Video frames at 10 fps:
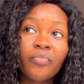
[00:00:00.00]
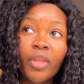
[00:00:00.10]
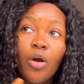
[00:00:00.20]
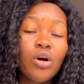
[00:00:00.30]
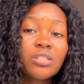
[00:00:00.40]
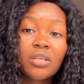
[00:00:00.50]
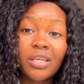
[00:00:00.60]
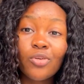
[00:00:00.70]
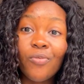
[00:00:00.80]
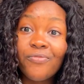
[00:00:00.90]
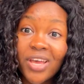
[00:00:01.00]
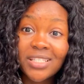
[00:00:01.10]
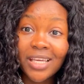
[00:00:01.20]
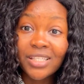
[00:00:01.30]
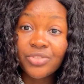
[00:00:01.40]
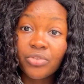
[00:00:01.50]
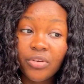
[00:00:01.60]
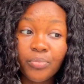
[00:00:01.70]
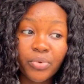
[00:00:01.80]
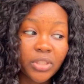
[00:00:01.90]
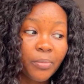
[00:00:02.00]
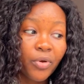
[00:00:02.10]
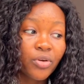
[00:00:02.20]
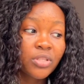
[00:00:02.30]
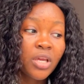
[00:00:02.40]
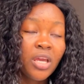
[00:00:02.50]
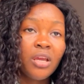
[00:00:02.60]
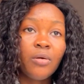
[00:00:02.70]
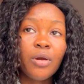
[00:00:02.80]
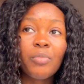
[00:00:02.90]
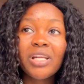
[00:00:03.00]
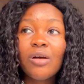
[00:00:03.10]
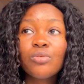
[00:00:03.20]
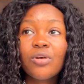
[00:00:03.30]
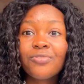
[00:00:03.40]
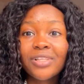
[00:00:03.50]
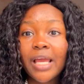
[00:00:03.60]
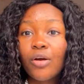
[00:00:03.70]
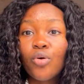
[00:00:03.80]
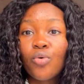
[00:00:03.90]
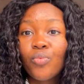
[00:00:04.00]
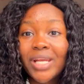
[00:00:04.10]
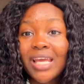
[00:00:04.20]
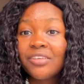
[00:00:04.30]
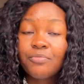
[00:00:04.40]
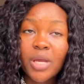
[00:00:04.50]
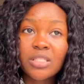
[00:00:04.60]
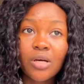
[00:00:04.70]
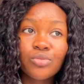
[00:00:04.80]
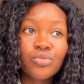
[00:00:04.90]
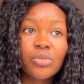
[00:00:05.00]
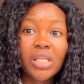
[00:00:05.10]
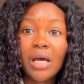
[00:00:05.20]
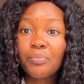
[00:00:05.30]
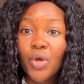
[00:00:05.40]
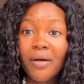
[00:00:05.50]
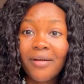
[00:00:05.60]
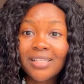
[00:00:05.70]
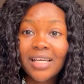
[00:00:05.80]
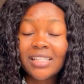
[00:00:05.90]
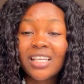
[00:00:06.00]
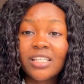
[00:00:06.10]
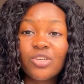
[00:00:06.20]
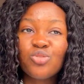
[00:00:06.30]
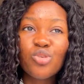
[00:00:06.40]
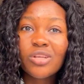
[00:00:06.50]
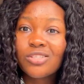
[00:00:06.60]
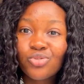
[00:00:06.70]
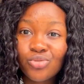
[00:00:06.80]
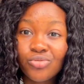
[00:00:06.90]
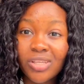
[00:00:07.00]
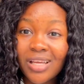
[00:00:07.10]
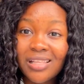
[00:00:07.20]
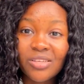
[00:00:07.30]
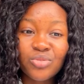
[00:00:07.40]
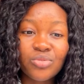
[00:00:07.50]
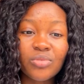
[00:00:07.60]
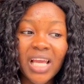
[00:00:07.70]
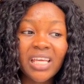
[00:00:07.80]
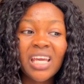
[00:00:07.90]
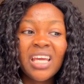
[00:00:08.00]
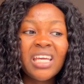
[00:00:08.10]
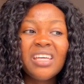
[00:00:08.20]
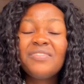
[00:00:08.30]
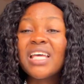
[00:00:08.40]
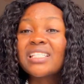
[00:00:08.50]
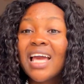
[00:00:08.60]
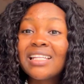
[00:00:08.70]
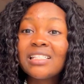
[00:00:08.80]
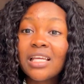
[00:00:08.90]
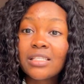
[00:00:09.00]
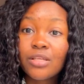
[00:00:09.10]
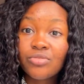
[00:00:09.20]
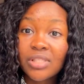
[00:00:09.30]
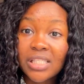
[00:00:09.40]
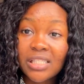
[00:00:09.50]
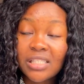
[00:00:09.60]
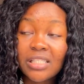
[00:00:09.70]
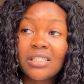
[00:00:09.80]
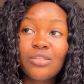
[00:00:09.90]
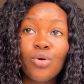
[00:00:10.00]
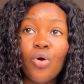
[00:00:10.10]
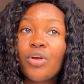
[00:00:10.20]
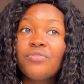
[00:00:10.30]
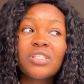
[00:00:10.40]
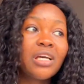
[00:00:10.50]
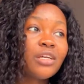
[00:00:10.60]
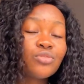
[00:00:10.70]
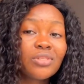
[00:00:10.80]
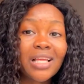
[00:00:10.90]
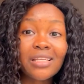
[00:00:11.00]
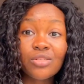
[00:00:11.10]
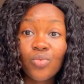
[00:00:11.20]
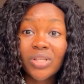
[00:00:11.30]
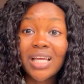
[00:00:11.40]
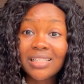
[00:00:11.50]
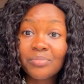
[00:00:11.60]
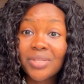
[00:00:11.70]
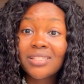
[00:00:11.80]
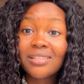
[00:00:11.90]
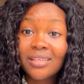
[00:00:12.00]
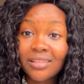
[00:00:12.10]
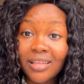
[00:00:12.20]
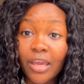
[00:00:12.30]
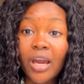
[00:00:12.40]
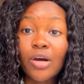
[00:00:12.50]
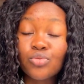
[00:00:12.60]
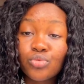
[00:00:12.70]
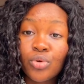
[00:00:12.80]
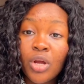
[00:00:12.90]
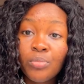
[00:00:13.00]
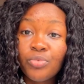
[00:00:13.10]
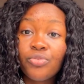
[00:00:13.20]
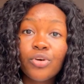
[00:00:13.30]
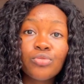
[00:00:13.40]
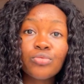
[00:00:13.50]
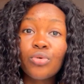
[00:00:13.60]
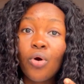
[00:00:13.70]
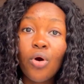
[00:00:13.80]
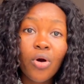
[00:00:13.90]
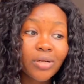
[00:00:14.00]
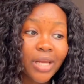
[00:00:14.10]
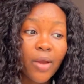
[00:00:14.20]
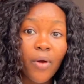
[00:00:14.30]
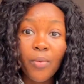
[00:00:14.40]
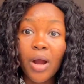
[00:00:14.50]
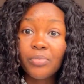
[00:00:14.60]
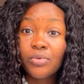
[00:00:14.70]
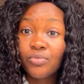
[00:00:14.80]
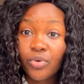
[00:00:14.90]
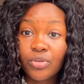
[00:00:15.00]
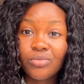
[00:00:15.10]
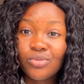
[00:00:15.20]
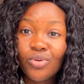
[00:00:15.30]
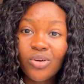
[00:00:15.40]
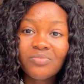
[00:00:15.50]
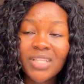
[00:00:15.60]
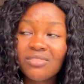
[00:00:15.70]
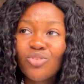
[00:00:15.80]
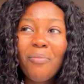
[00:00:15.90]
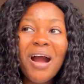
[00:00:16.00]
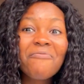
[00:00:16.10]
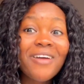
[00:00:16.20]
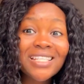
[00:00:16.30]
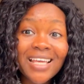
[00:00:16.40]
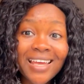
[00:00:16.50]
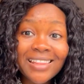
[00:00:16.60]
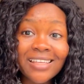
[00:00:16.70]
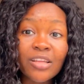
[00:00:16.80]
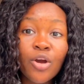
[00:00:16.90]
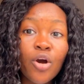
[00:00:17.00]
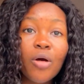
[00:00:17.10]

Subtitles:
Course get on first aid is very important, because a mother will not feel like, oh, when I give my child to you and I'm not around, and then you know all these children now they used to do, like, if there is any necessary need, or if a child is doing like this, what are the basic things that you can do before you call 911? Because you know, normal first aid thing.